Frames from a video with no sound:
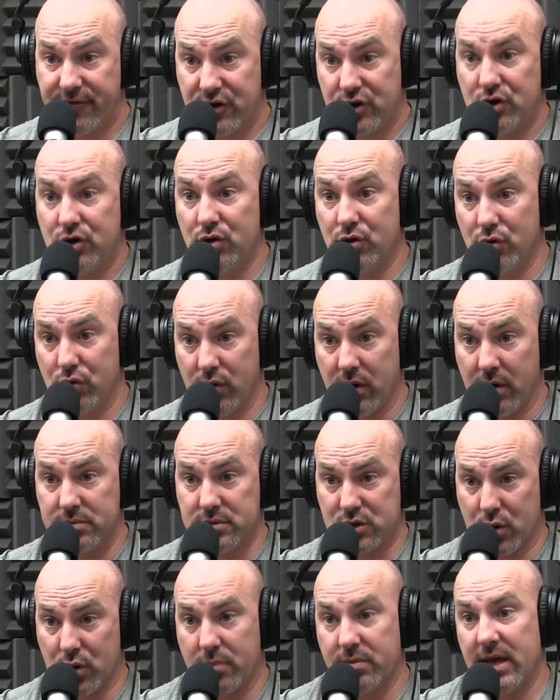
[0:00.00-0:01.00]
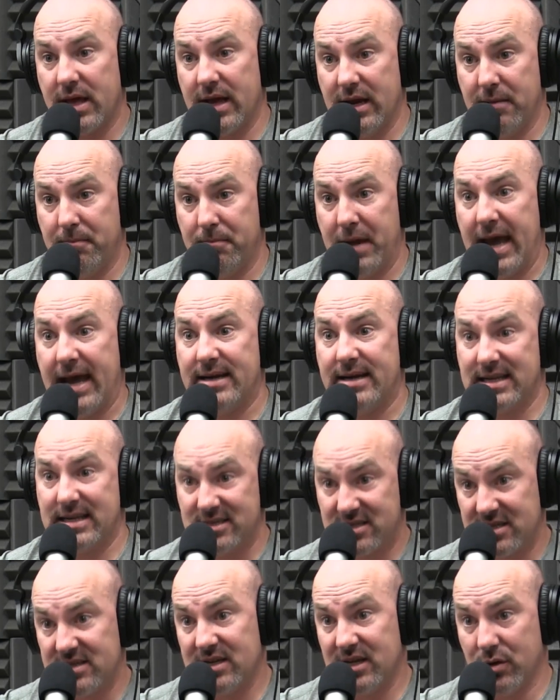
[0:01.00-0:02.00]
to absorb that impact
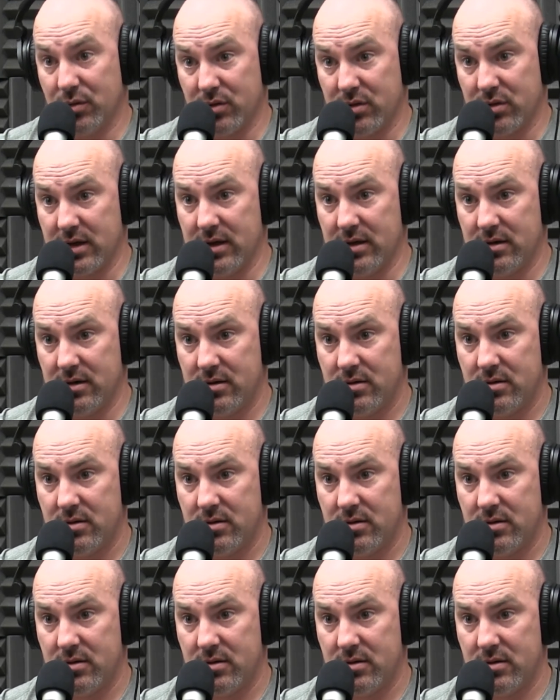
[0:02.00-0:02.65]
and to deal with it